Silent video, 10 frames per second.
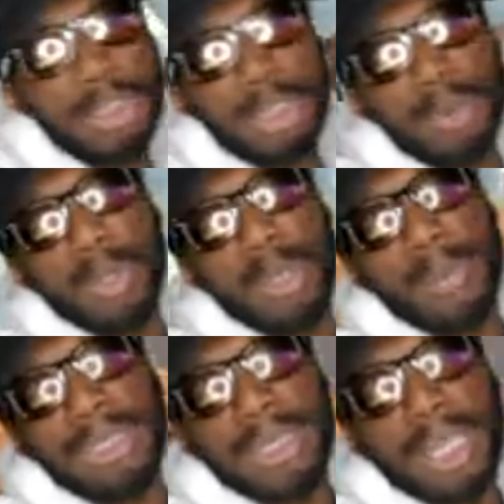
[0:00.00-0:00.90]
where we
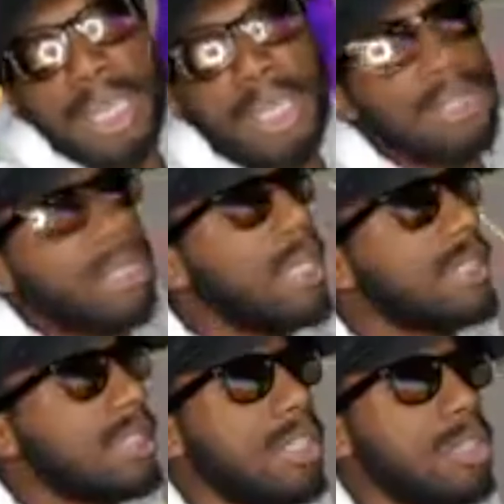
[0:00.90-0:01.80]
stand as a
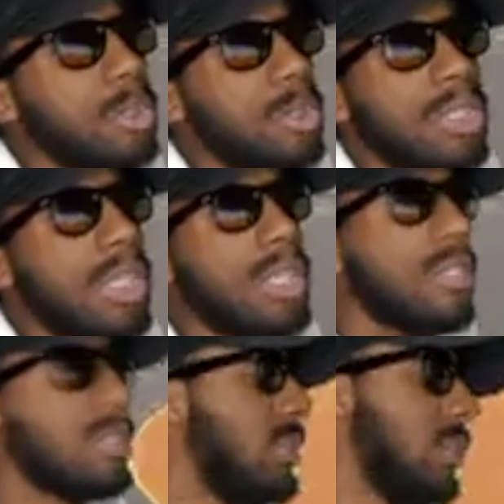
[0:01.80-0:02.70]
country and like
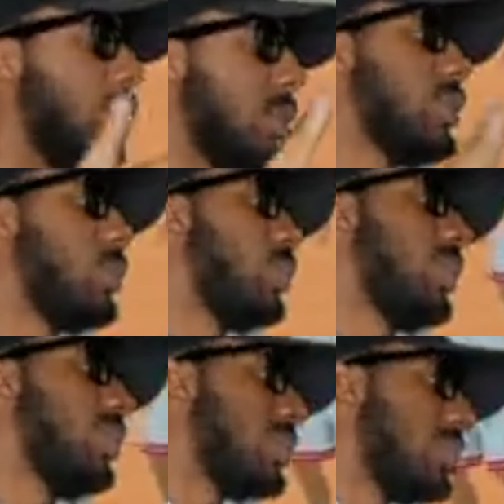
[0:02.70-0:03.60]
what the
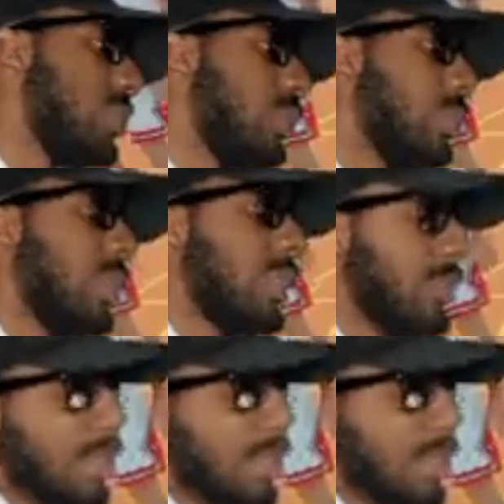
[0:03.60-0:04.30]
world is in tune with. You know what I'm